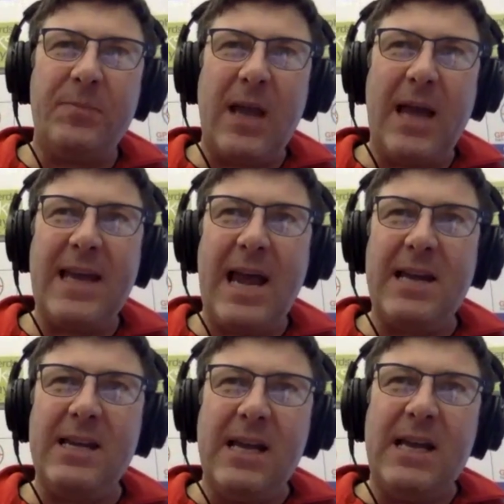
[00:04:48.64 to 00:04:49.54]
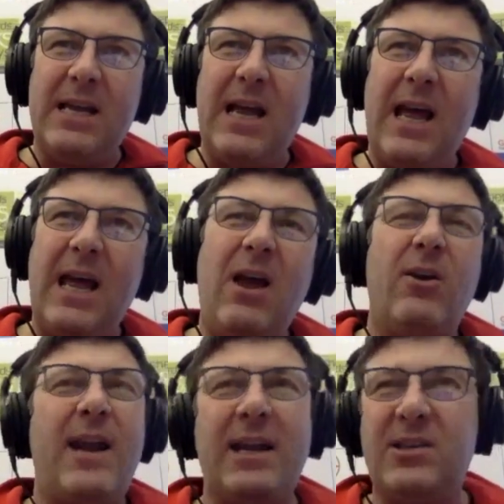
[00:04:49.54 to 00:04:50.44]
Again,
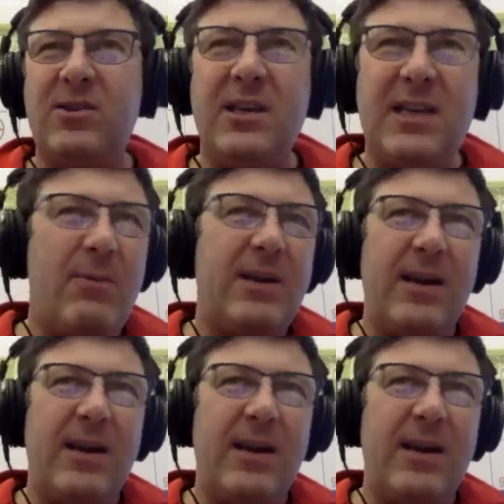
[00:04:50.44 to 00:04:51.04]
on a nice sunny day when